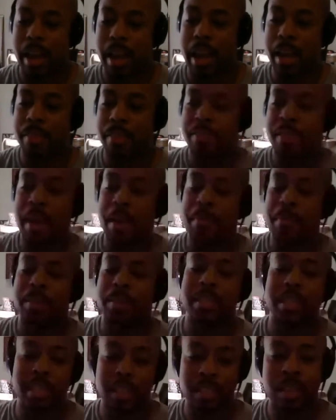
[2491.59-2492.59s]
at that
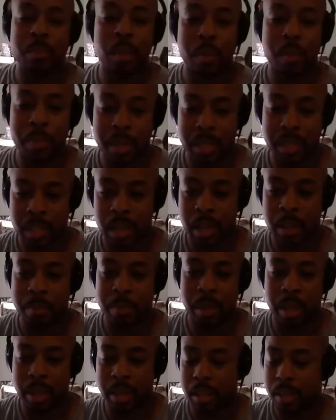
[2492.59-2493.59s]
particular moment in
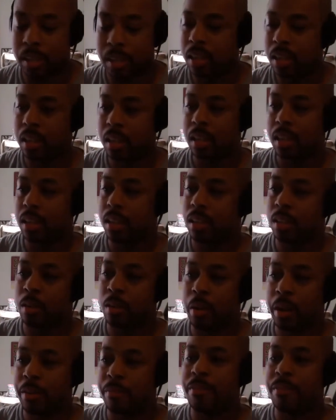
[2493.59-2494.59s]
time,
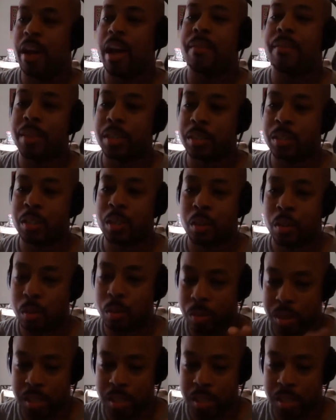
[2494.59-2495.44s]
at 5 years old,